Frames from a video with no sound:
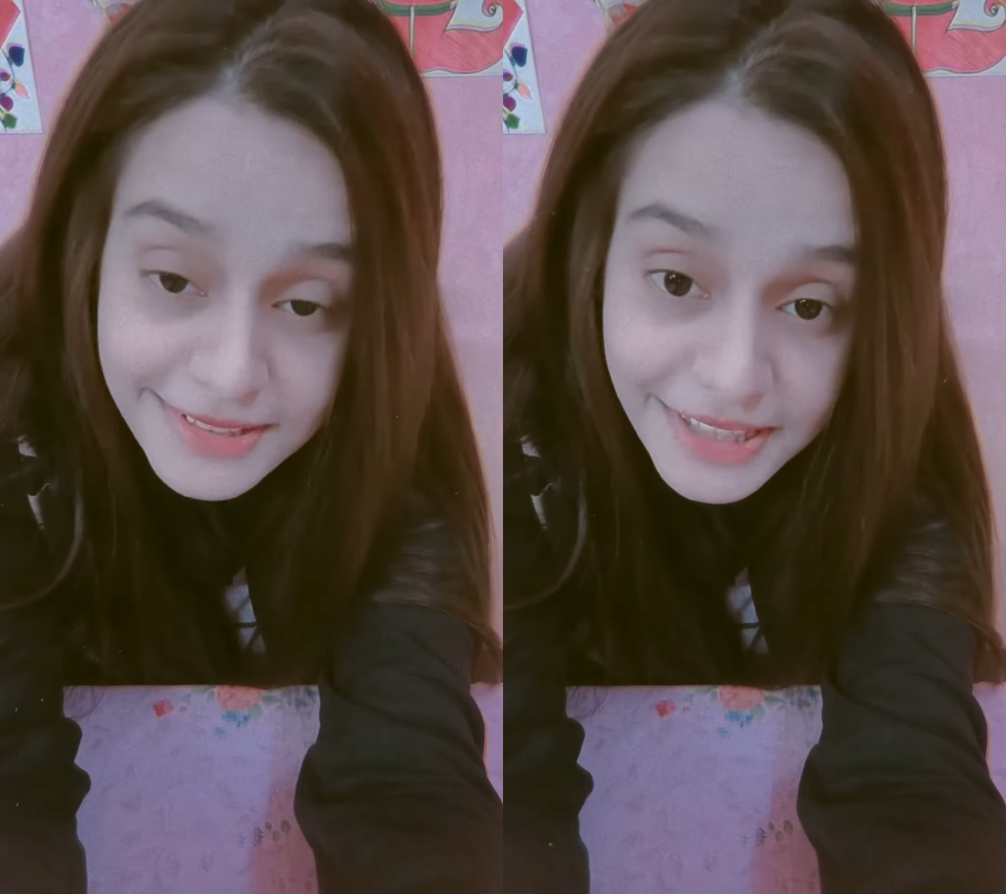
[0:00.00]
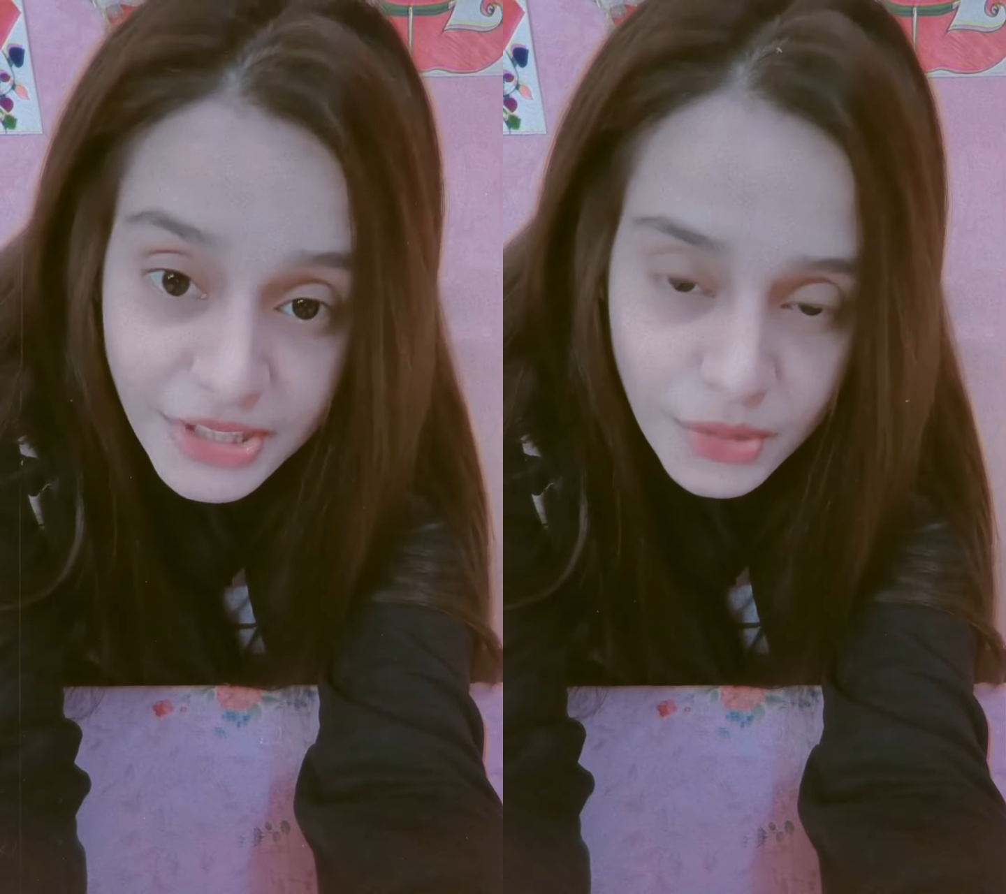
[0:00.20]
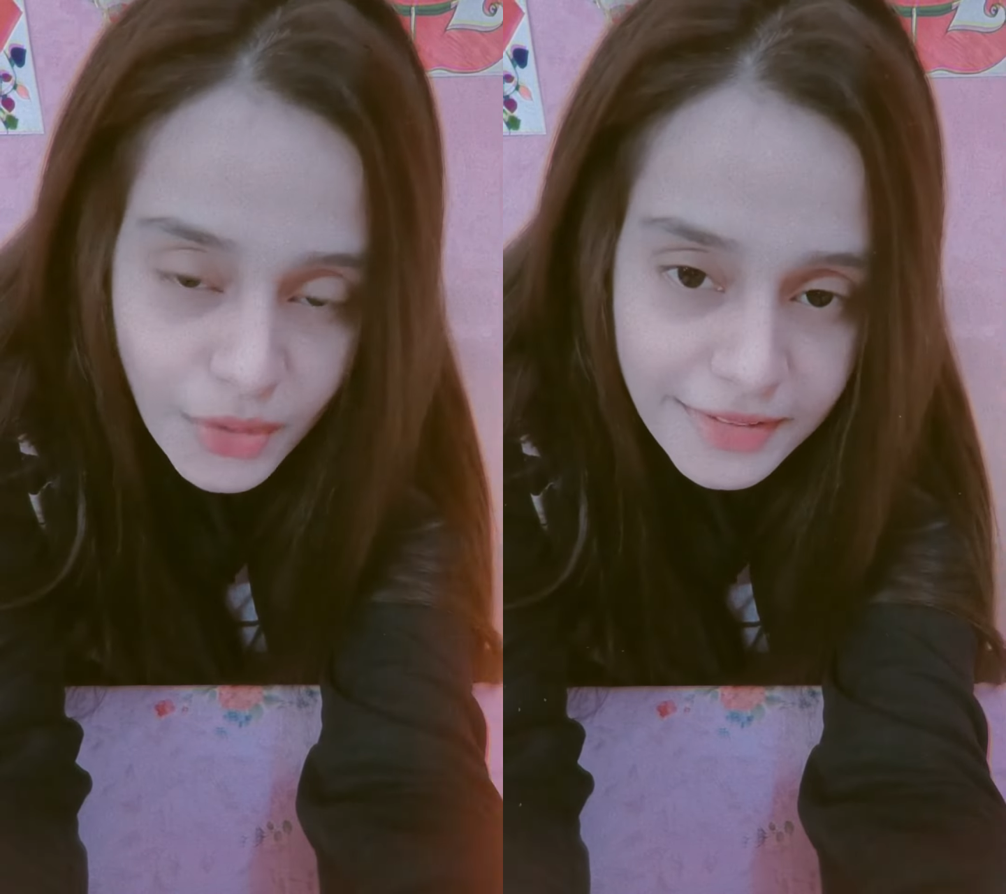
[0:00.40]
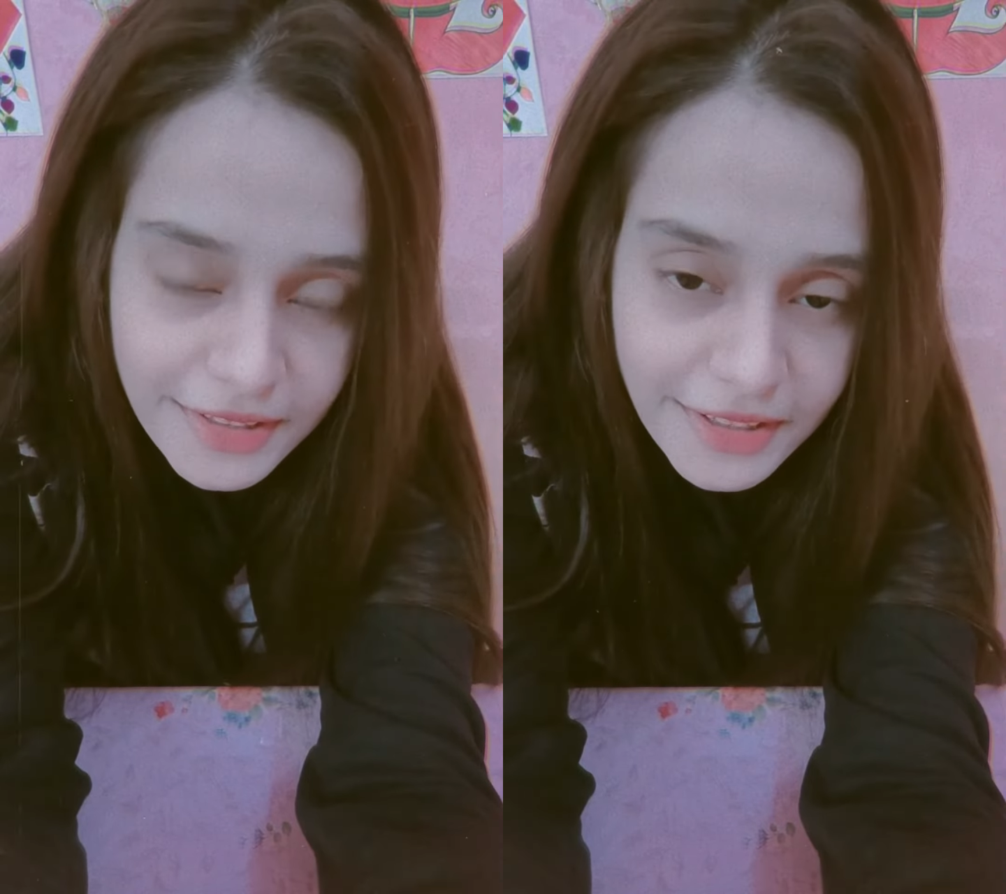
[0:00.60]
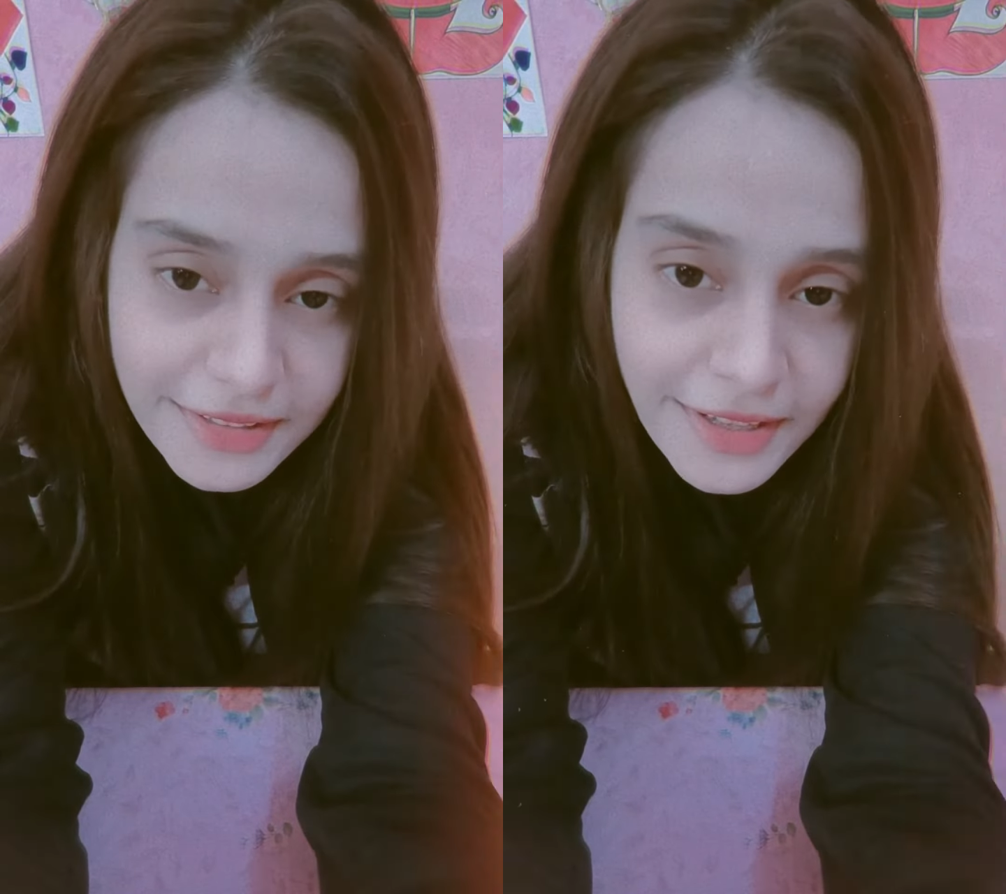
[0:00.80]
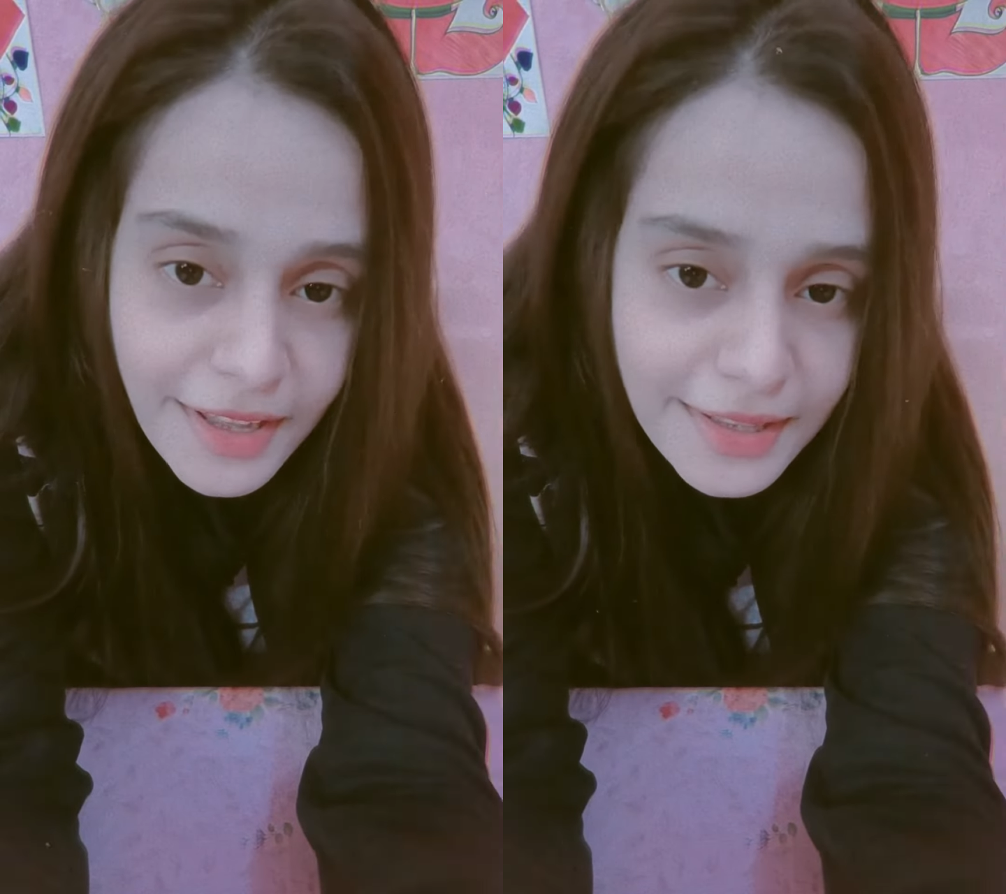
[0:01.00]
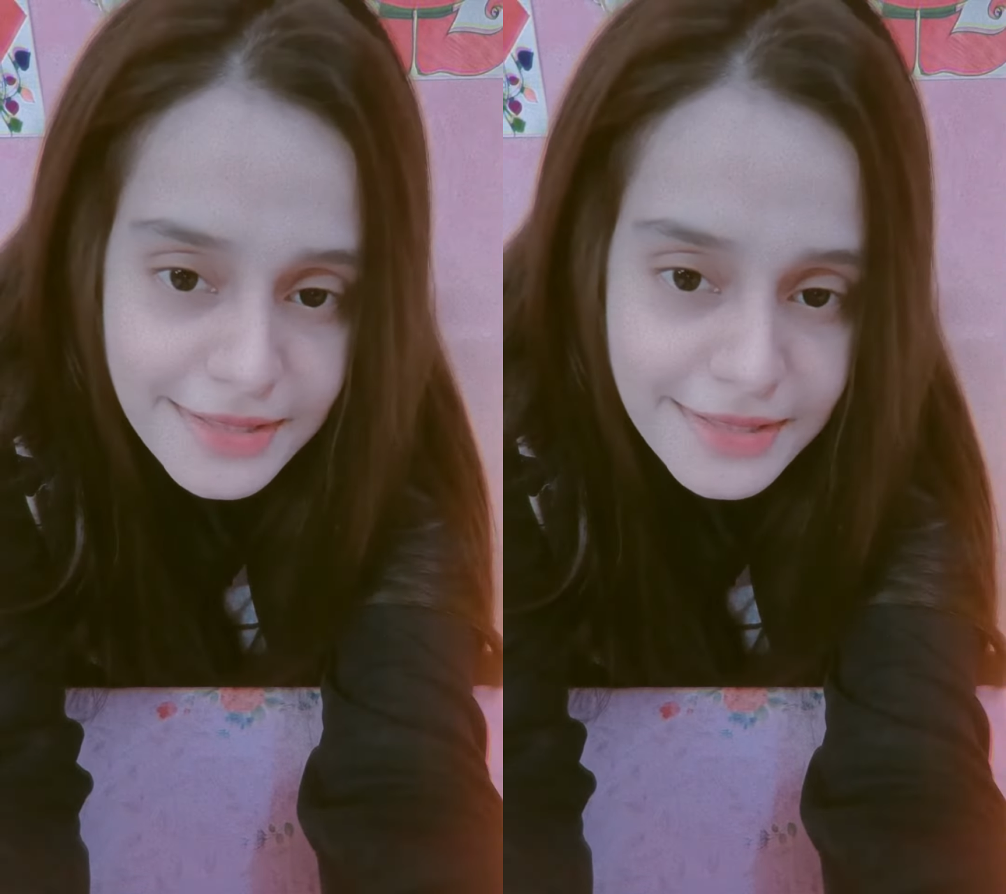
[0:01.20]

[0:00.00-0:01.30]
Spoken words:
see you and they're gonna